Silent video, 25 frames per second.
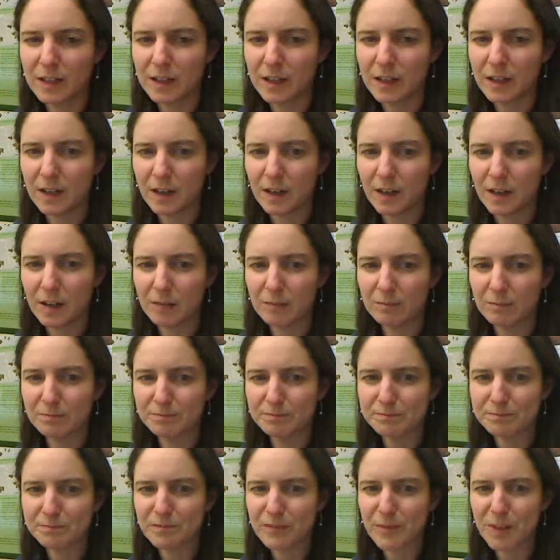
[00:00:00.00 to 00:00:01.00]

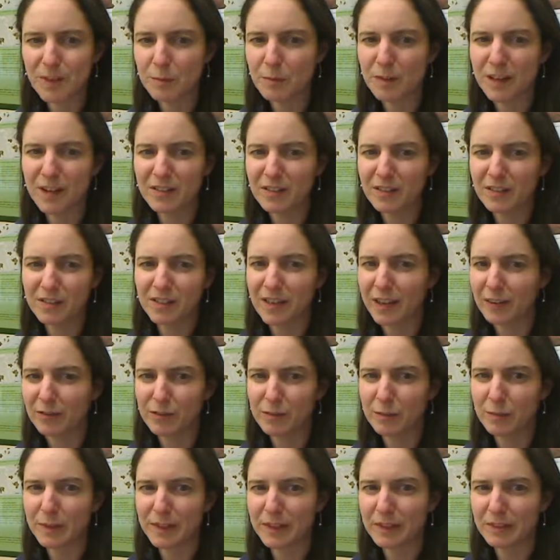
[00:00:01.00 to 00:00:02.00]
but it doesn't have
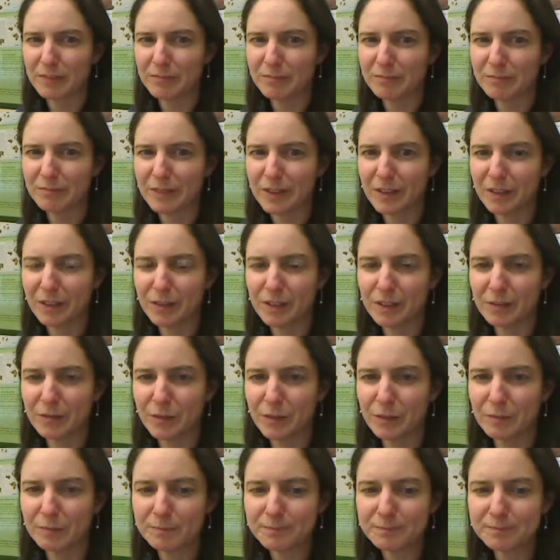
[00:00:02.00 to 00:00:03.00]
to be in all of
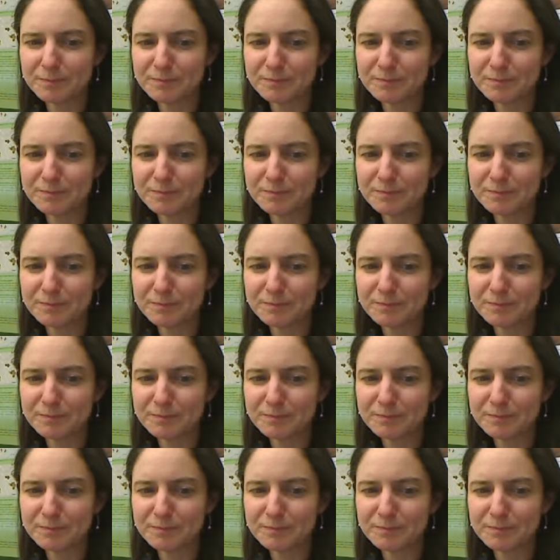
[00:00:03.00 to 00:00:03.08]
them.